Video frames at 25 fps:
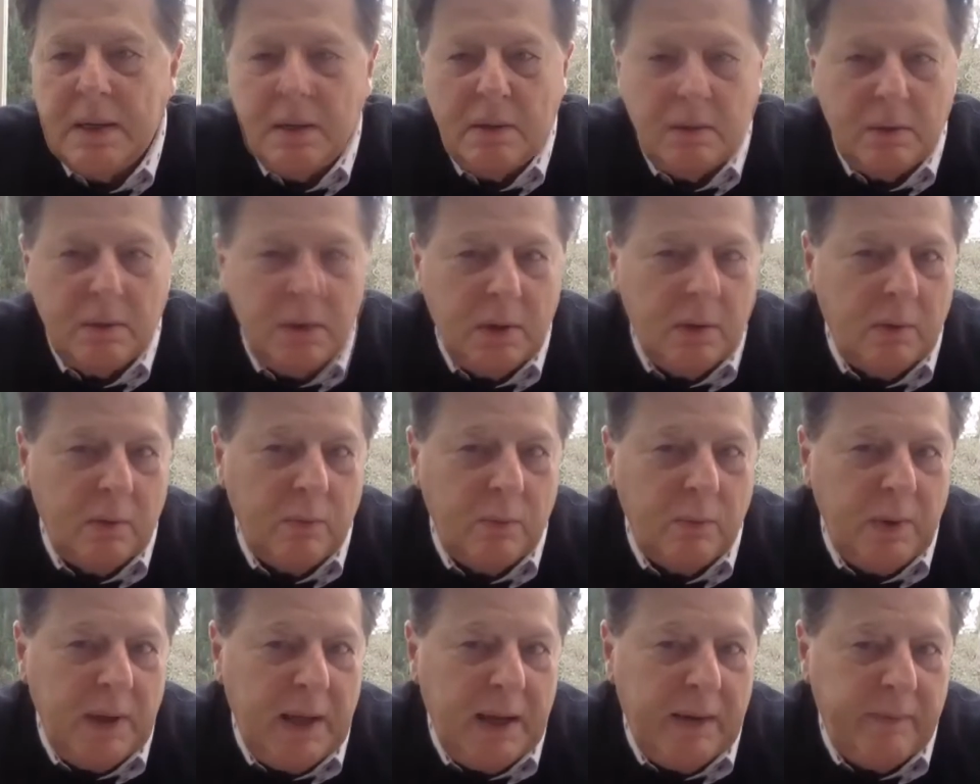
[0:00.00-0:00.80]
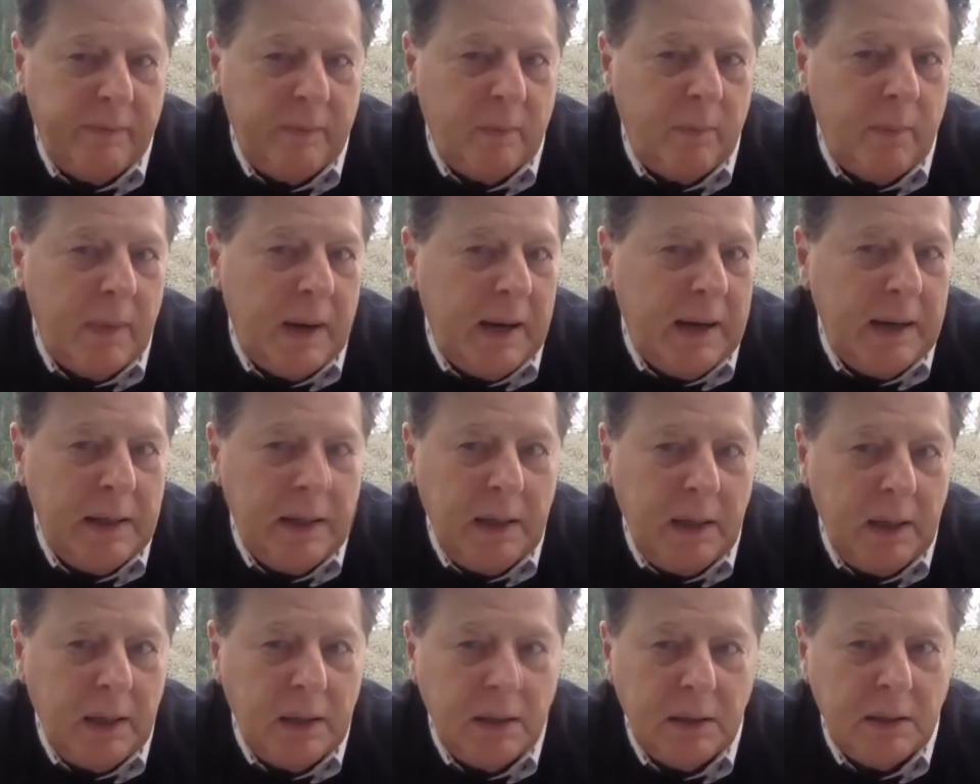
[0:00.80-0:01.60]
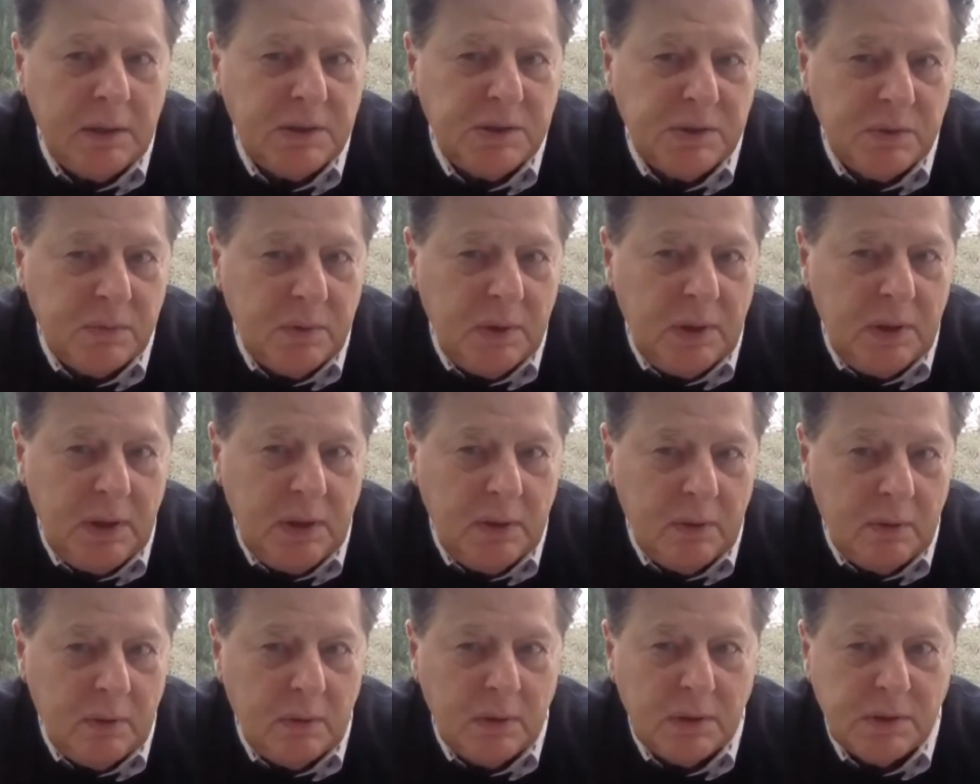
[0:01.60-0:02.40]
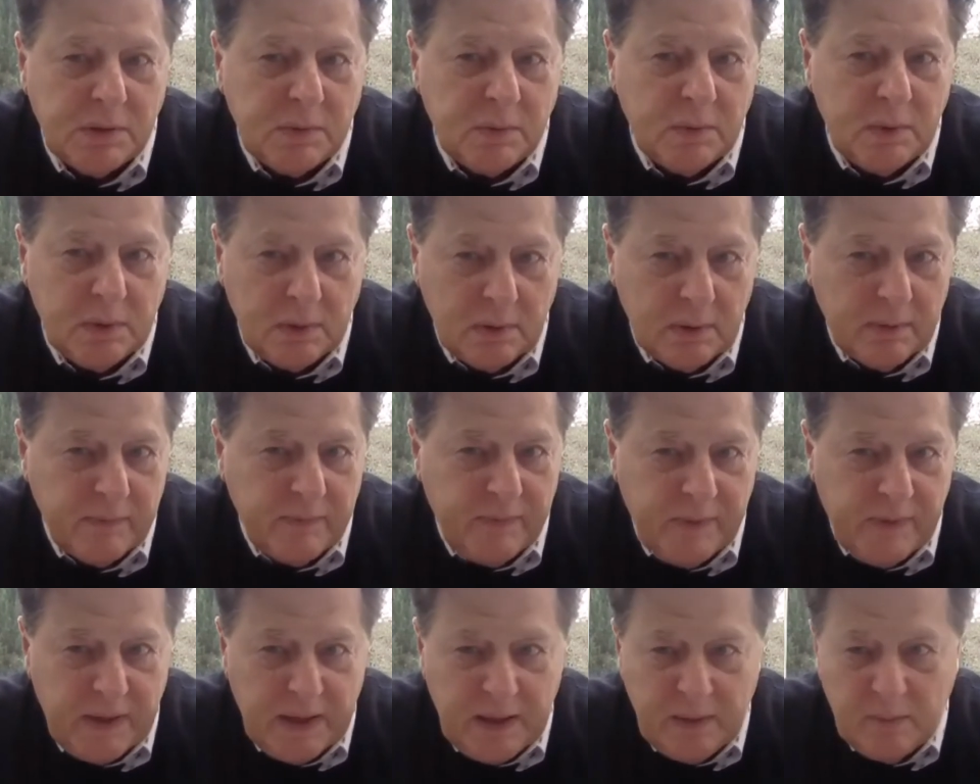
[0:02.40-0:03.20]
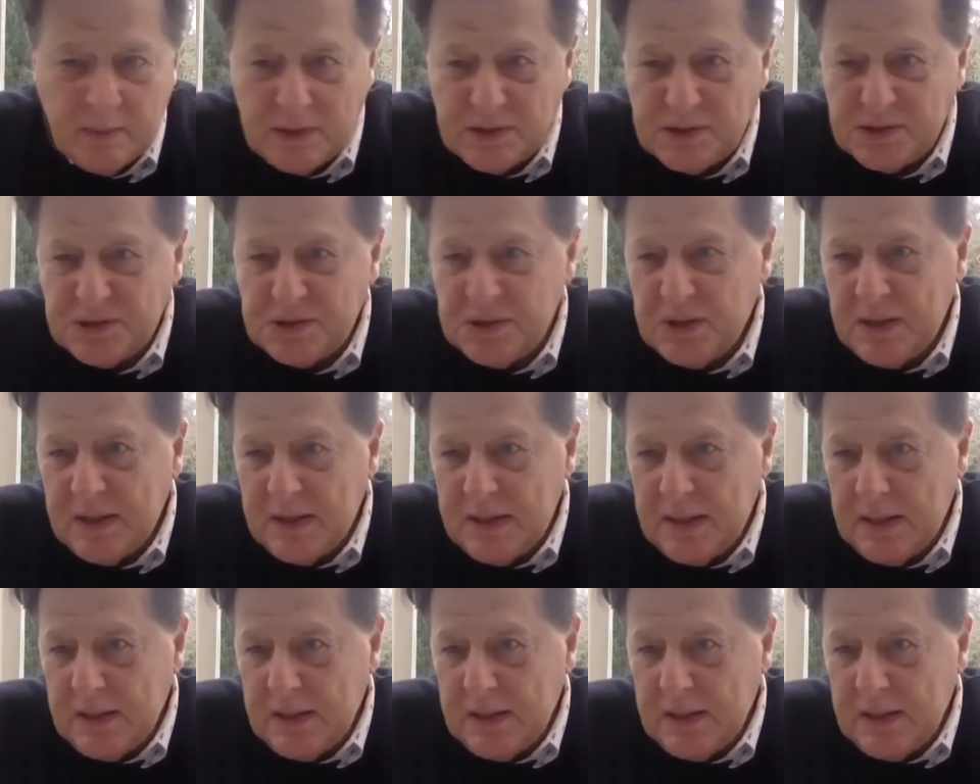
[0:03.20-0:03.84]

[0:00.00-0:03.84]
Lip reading: We have a mining industry here that's world famous.